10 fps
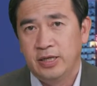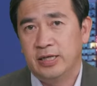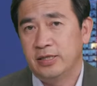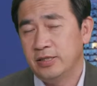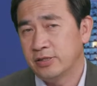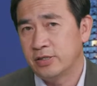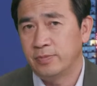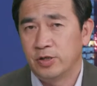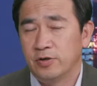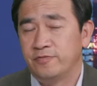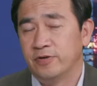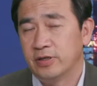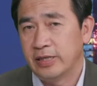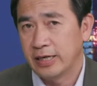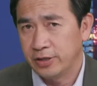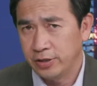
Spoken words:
And in the summer of that